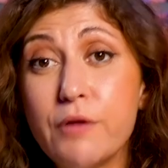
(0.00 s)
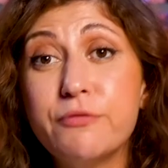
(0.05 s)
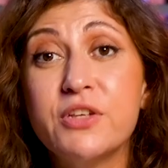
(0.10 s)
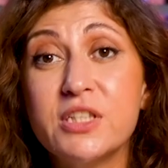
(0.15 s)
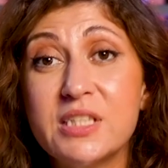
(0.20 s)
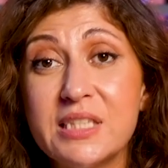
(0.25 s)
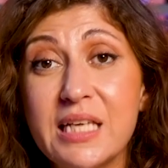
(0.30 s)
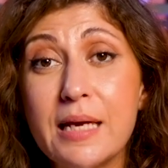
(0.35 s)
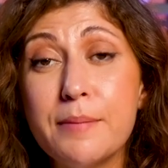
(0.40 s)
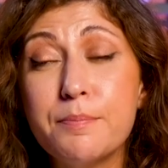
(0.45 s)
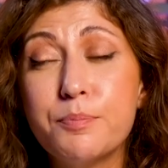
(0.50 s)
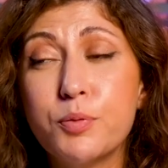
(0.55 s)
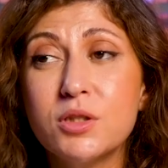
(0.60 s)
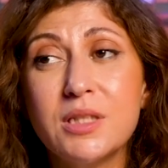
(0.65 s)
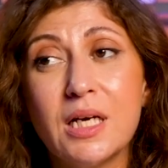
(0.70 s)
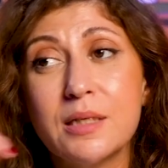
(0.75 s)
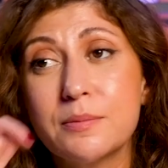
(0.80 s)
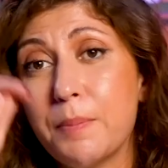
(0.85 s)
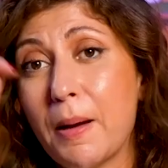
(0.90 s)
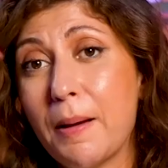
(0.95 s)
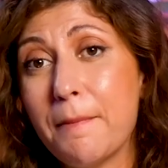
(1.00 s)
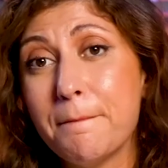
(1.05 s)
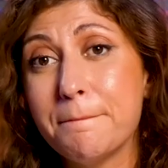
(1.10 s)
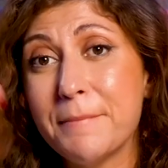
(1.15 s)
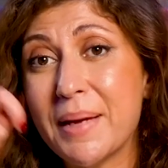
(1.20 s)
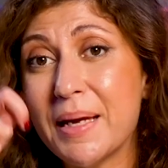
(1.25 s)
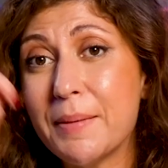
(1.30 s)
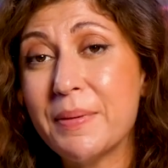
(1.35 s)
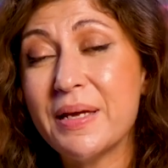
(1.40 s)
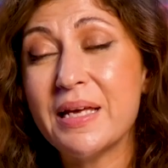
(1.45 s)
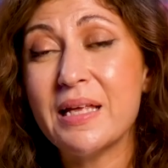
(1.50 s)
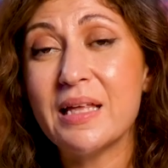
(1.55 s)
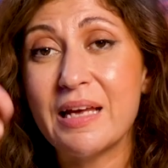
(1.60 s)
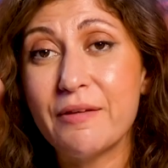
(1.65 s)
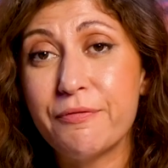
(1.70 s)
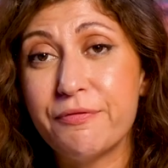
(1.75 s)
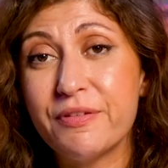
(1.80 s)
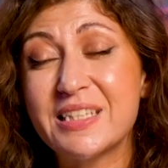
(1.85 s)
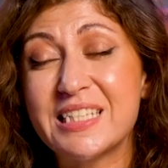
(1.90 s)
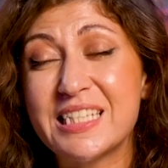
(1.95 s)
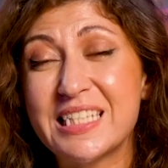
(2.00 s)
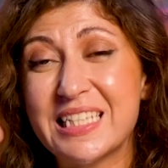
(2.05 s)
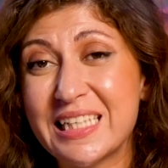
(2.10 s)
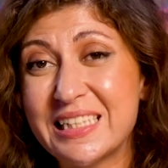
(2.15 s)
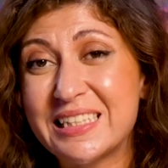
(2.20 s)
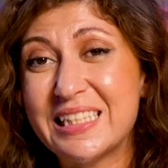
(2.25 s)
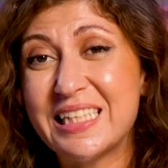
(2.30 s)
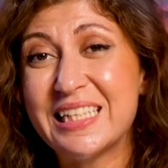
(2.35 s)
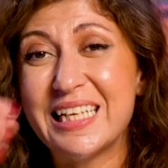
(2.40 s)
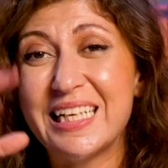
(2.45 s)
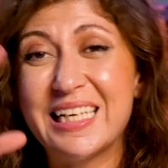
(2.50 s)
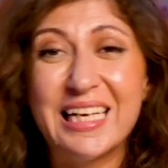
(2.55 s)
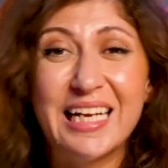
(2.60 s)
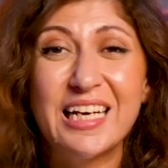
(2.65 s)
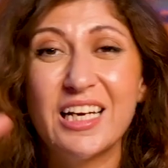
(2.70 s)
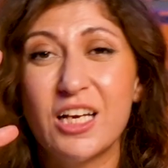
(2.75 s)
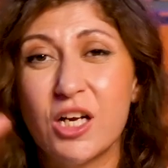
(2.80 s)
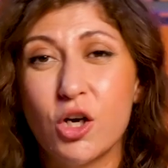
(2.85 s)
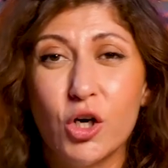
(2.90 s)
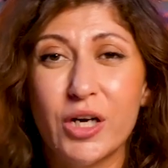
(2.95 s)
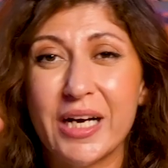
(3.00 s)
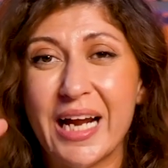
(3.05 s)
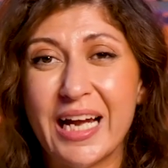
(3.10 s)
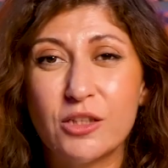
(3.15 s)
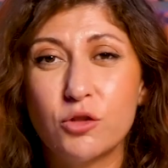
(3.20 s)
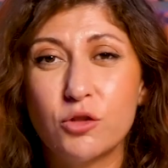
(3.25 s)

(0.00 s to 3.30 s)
the same product, but maybe if it's written in incorrect